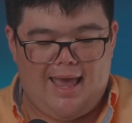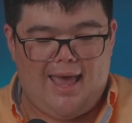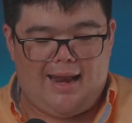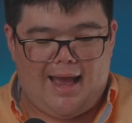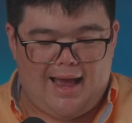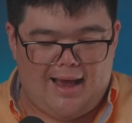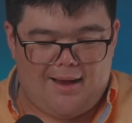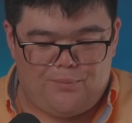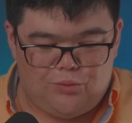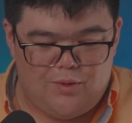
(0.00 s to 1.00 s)
And
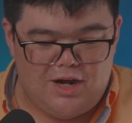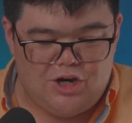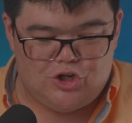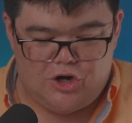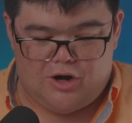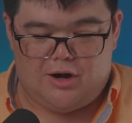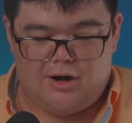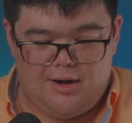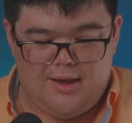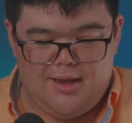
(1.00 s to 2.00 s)
I'm pretty
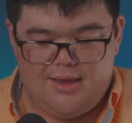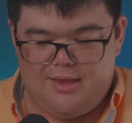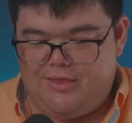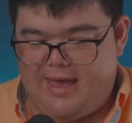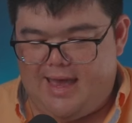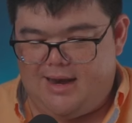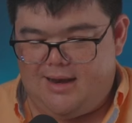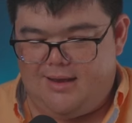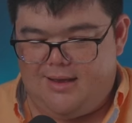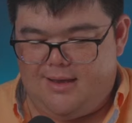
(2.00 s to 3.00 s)
sure that
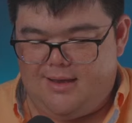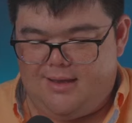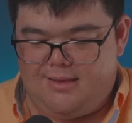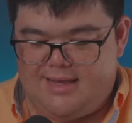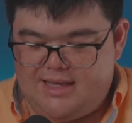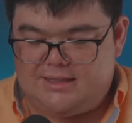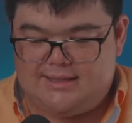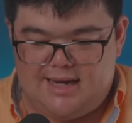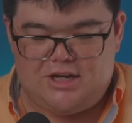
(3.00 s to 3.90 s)
these city